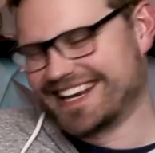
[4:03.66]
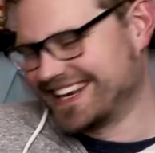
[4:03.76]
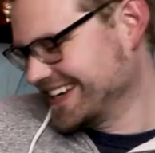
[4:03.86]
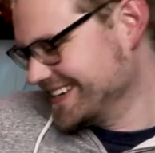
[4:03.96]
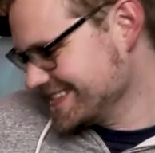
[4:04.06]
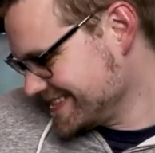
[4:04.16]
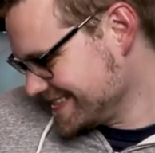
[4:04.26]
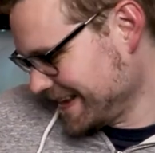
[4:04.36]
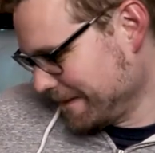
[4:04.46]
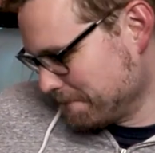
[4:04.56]

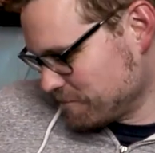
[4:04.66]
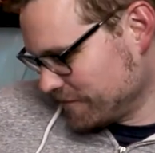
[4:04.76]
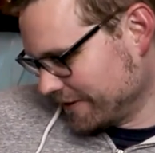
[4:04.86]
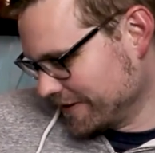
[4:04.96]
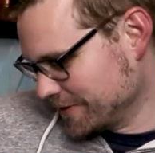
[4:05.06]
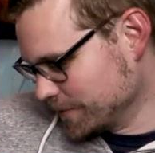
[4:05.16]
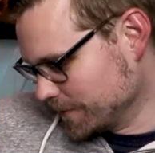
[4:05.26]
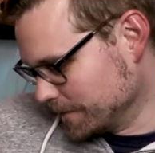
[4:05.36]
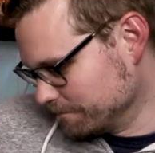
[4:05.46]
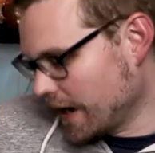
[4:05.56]
Nice. Very
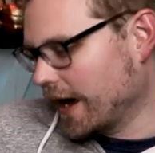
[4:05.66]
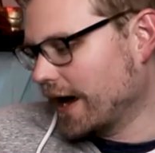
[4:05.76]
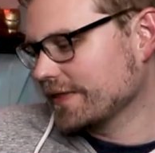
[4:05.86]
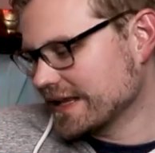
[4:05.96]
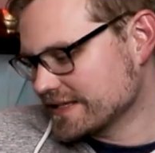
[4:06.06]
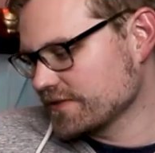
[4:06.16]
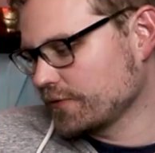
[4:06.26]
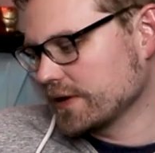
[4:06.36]
cool. Ah, that's the